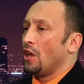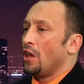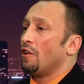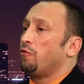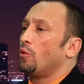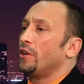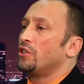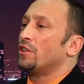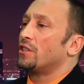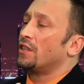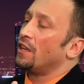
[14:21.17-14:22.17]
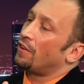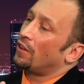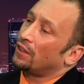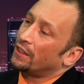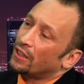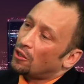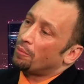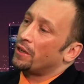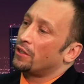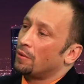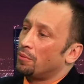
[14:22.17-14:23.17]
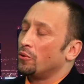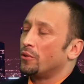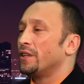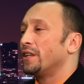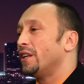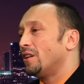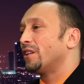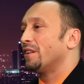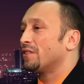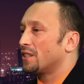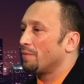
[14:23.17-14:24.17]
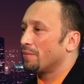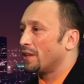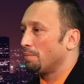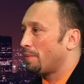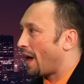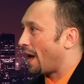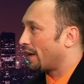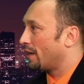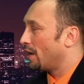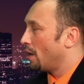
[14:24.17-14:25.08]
if we just give a little bit to Putin, he'll give something back,